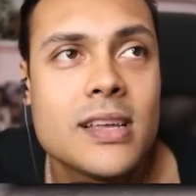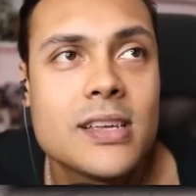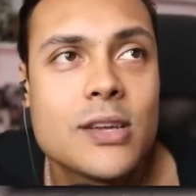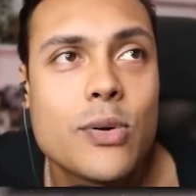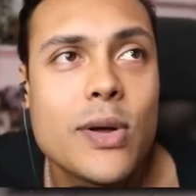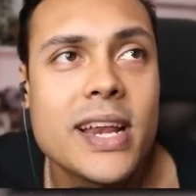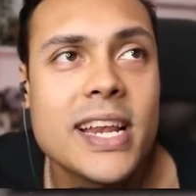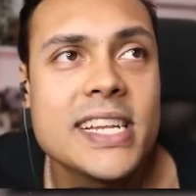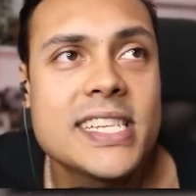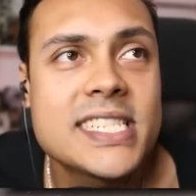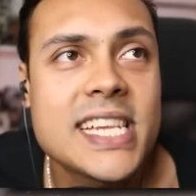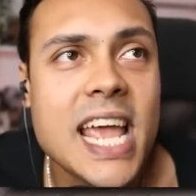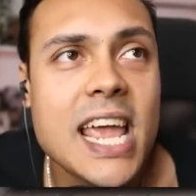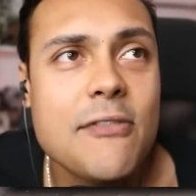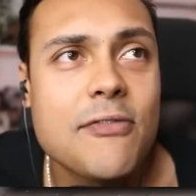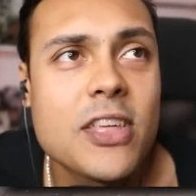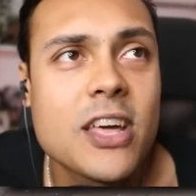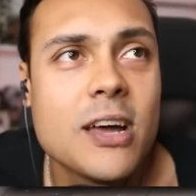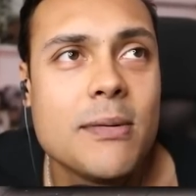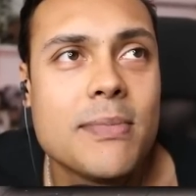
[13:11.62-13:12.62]
Quickly
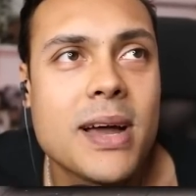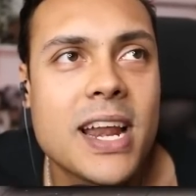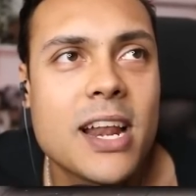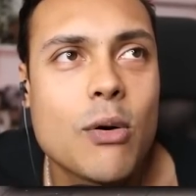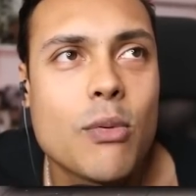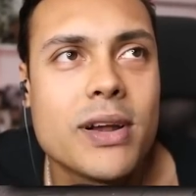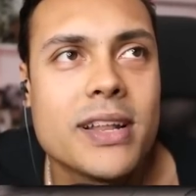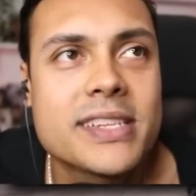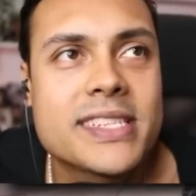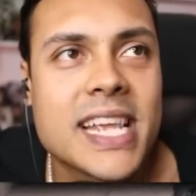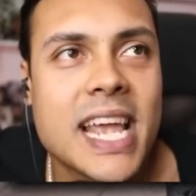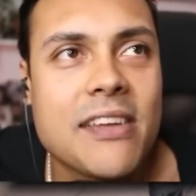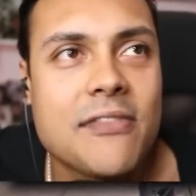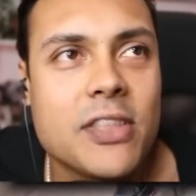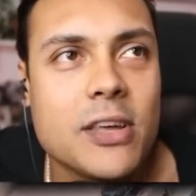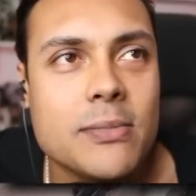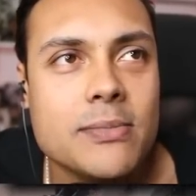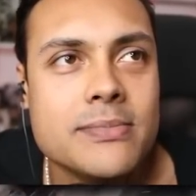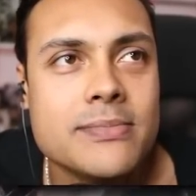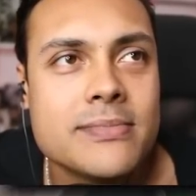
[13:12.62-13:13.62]
save them! I don't want to save
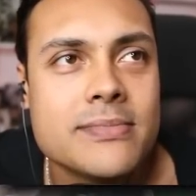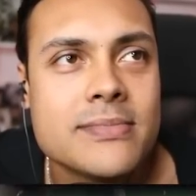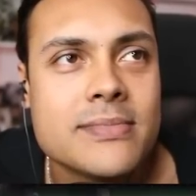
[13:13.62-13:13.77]
them.